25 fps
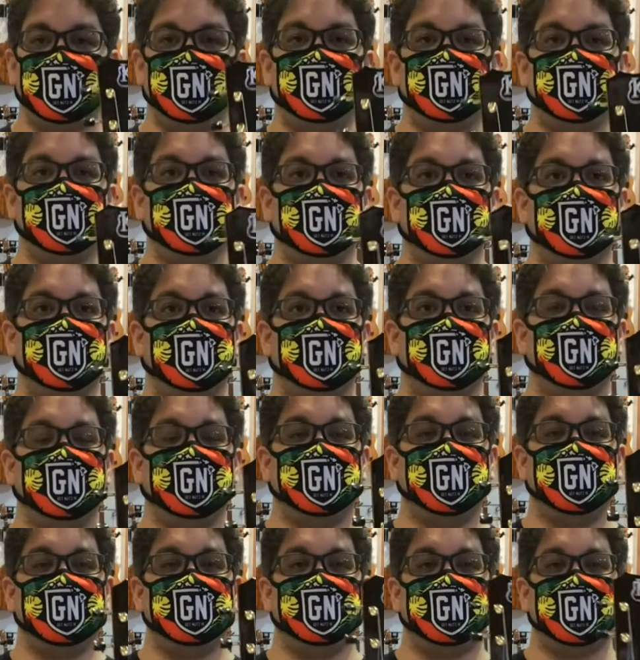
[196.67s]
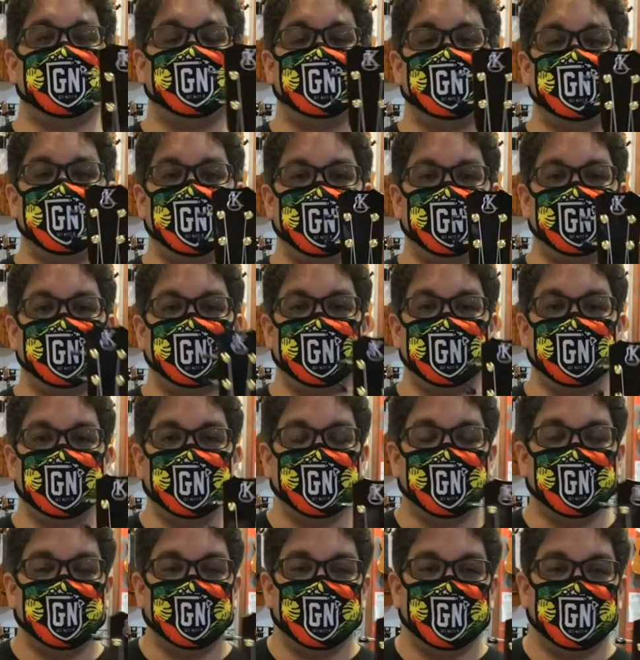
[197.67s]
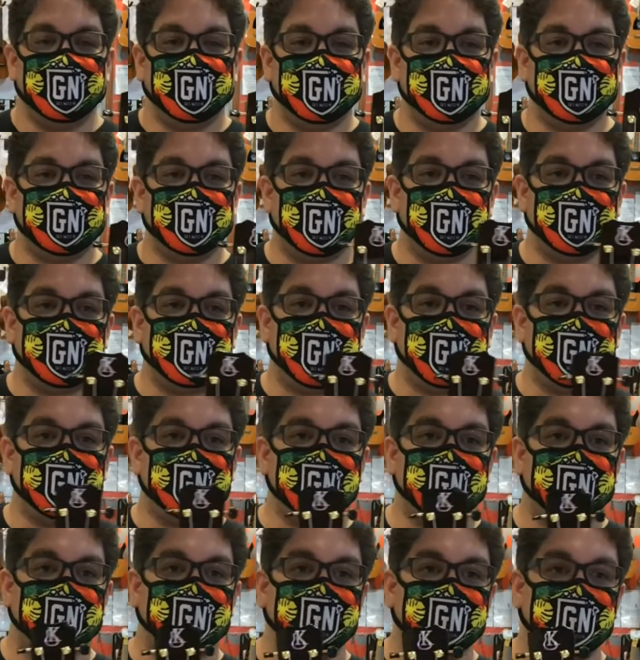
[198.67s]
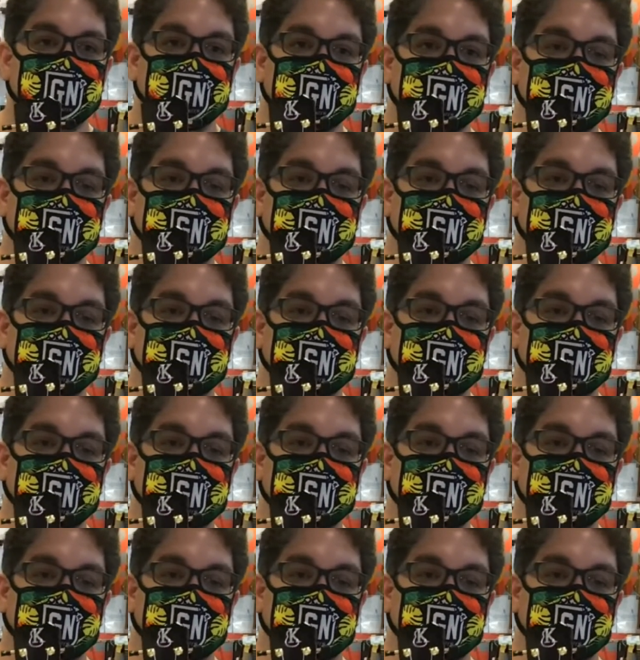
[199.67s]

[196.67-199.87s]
beautiful against that dark backdrop.